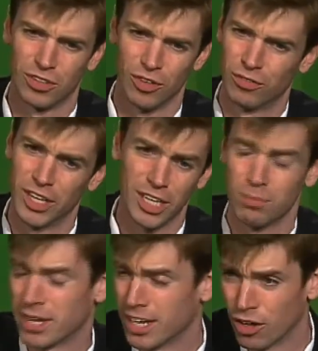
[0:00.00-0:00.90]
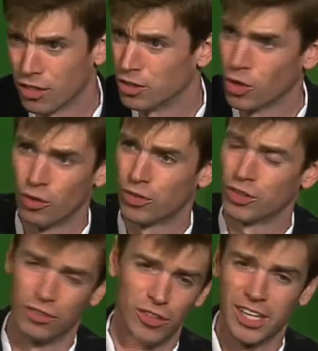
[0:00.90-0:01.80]
it's, you know, flooding at Bay Health in
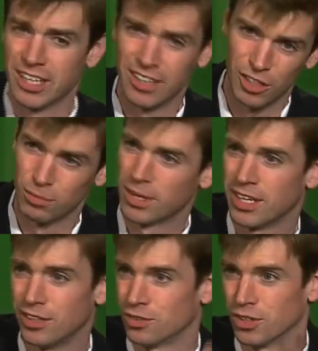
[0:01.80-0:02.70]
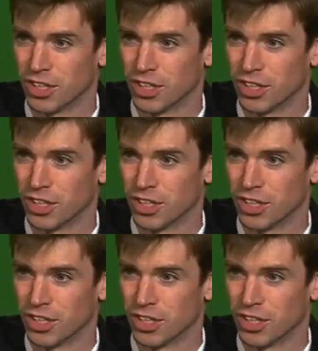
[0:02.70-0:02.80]
Dover or flooding in the Inland Bays mm-hmm.